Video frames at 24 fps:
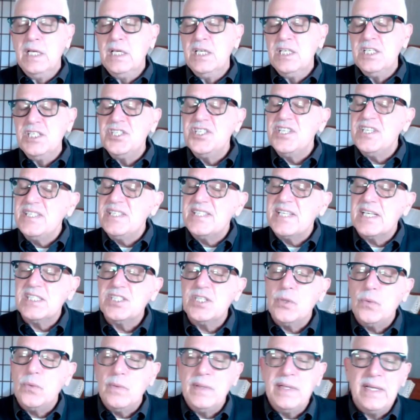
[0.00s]
She says
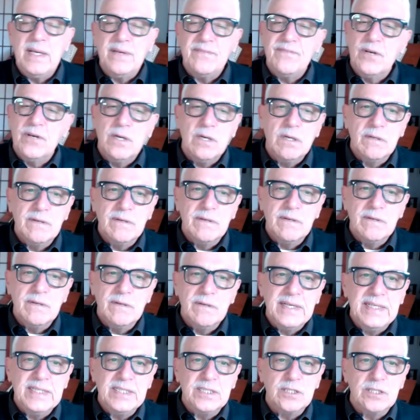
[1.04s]
that whenever her
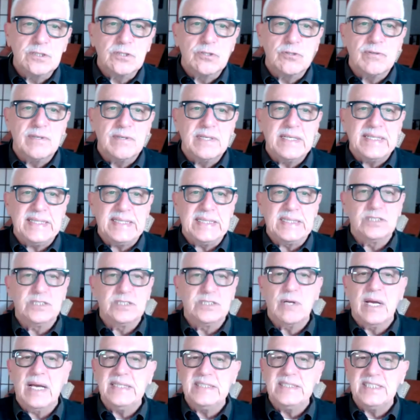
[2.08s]
inner critic
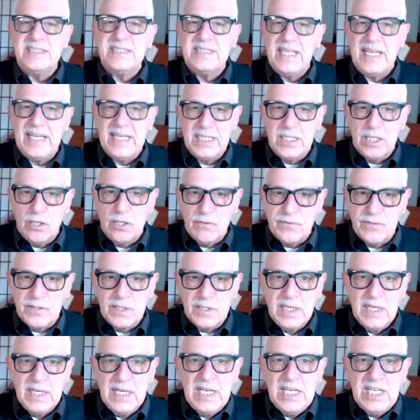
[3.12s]
tried to take over,
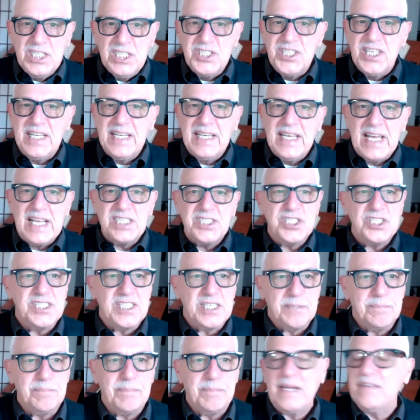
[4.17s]
she catches it
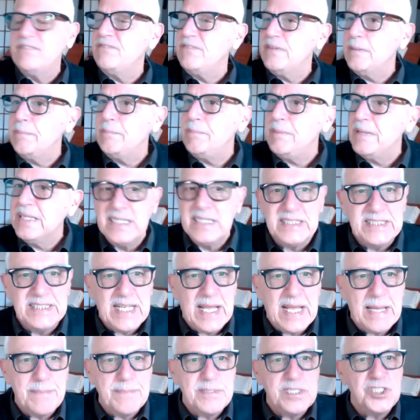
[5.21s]
by flipping the
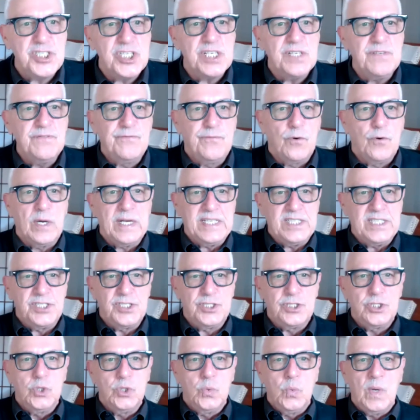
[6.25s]
damaging voice
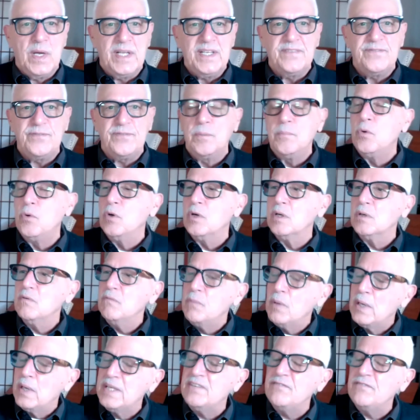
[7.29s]
to one
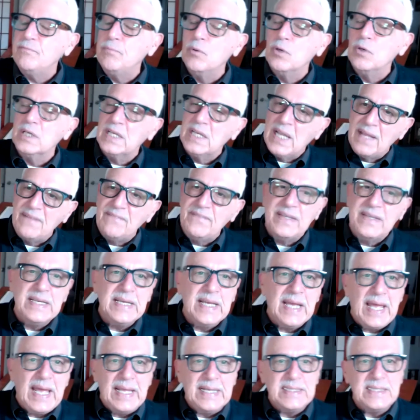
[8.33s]
of more loving
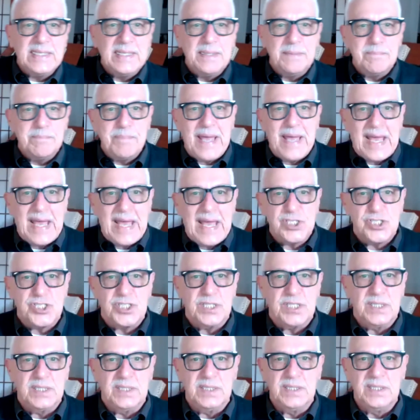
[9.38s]
and compassion.